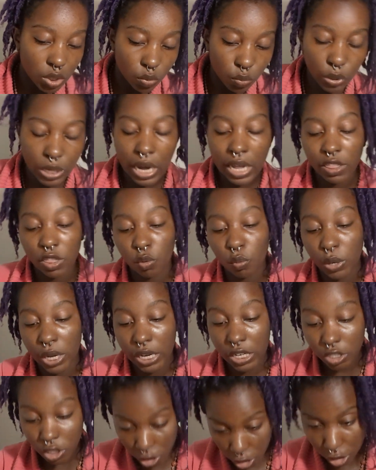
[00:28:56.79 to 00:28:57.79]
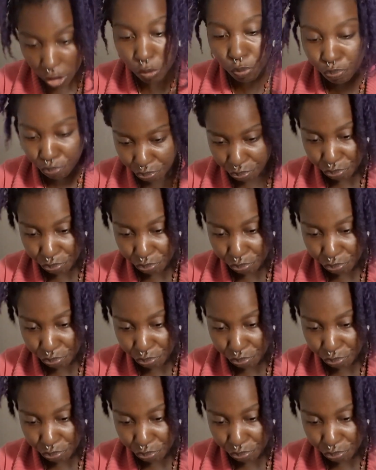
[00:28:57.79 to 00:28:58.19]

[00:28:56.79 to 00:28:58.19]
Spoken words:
we got the witch.